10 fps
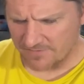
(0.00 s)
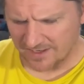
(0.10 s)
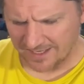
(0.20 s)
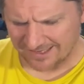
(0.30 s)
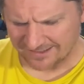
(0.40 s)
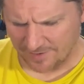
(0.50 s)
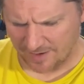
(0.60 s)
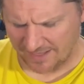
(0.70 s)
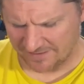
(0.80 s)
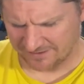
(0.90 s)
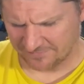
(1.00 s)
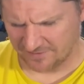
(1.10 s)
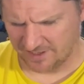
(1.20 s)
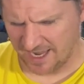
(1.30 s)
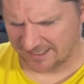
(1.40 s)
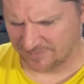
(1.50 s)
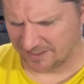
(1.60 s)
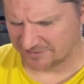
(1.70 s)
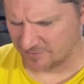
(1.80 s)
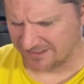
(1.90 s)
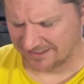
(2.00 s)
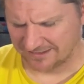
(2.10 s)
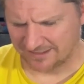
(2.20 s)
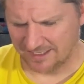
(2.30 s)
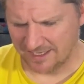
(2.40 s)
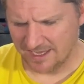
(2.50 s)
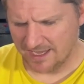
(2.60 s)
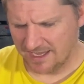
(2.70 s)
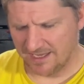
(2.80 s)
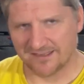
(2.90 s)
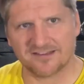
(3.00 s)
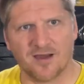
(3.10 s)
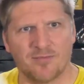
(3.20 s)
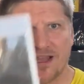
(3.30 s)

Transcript: And then last time I had this for the Xbox 360, it's a